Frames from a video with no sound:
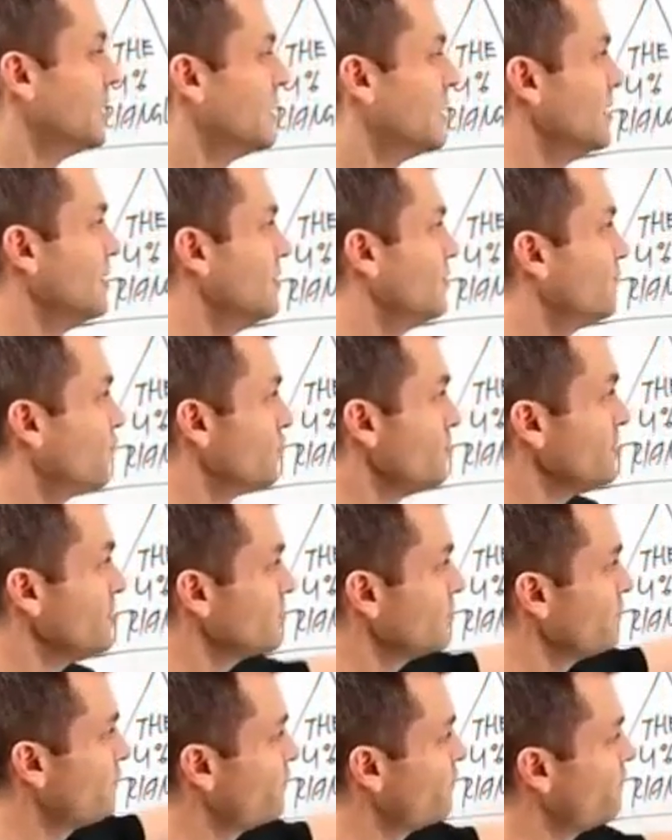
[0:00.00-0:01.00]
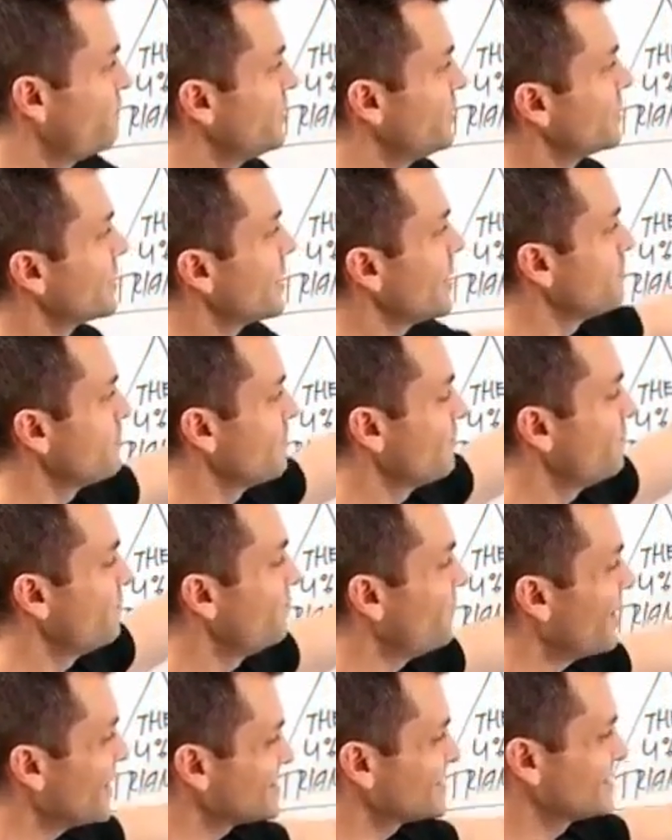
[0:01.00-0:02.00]
For me to fill it up the
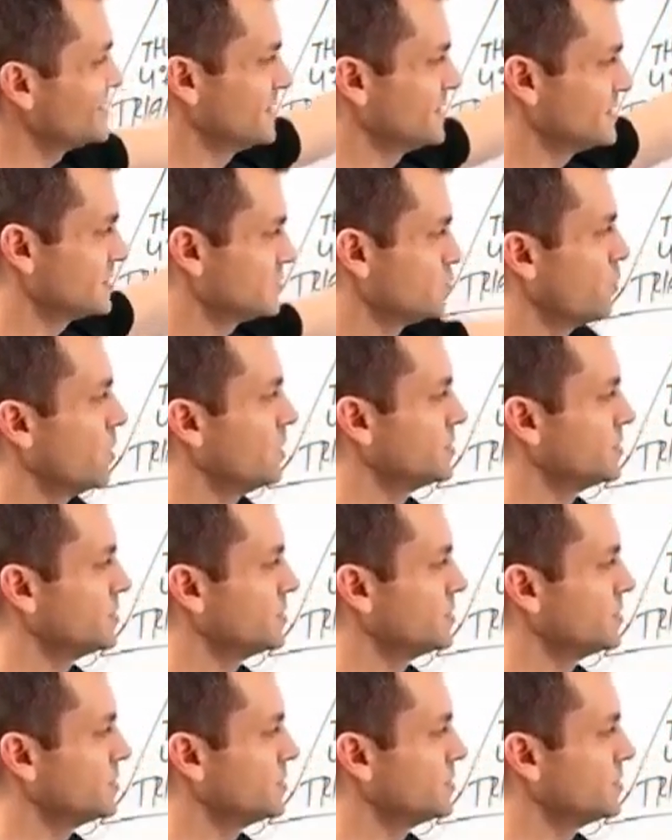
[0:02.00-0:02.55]
fastest,